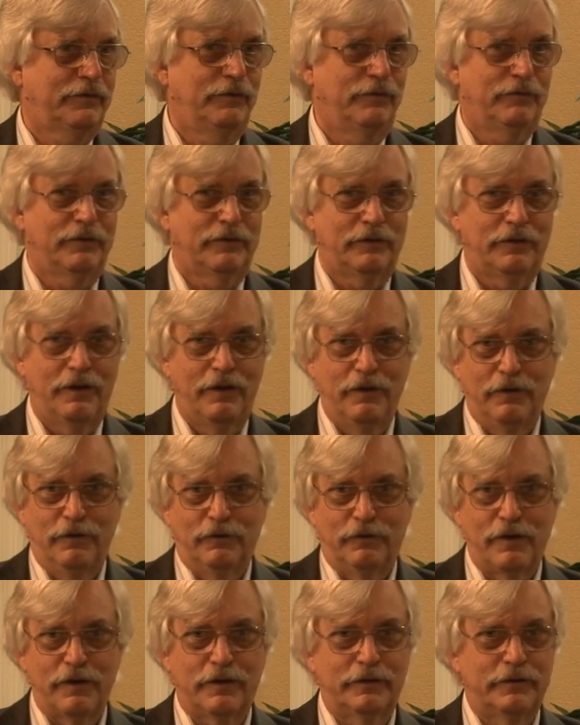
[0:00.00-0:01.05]
You can
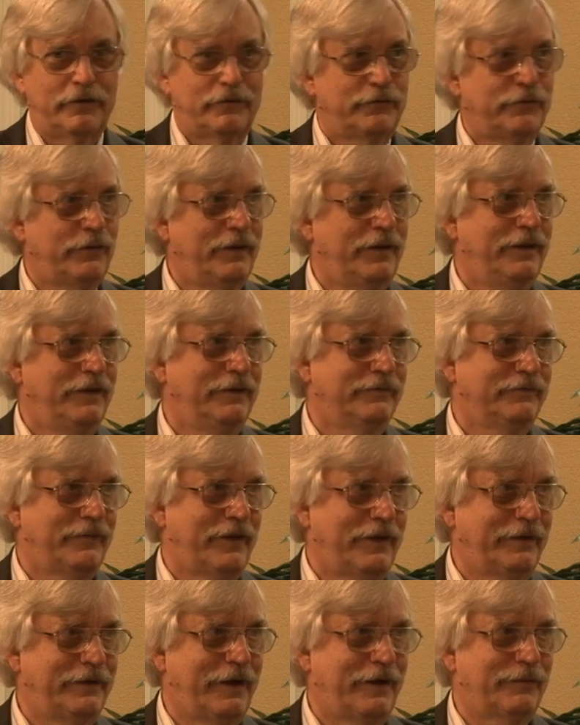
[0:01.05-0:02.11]
look at a tree and
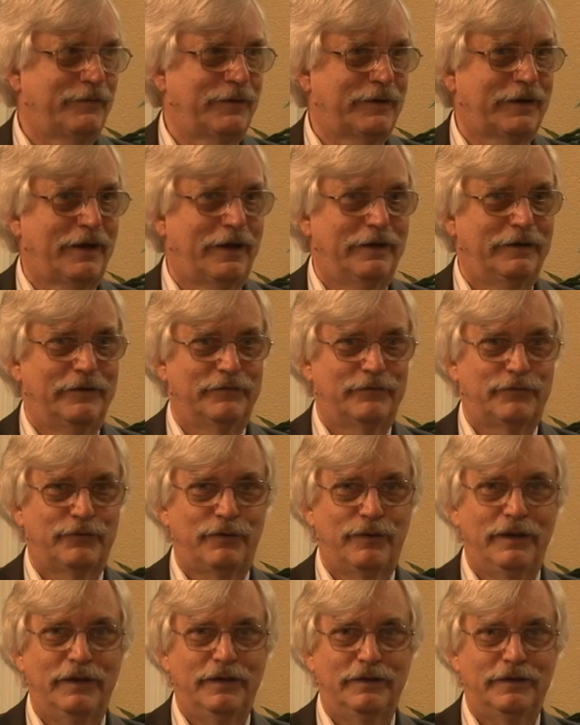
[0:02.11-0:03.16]
find out what kind of
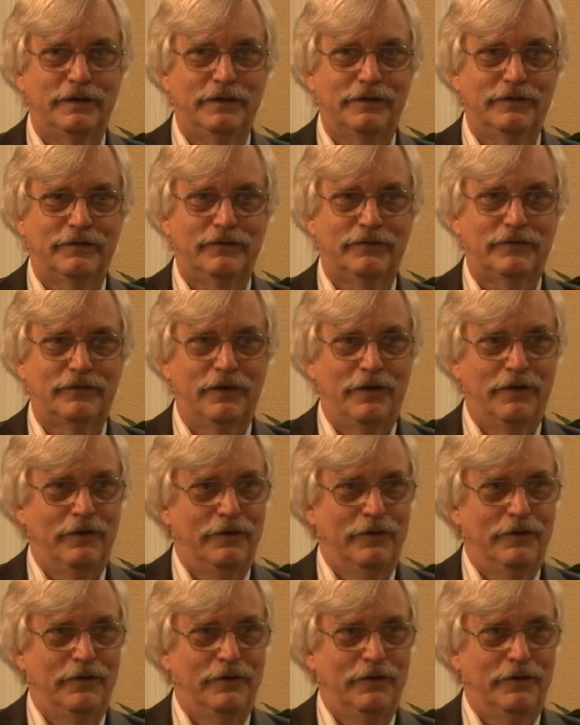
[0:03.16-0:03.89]
tree it is.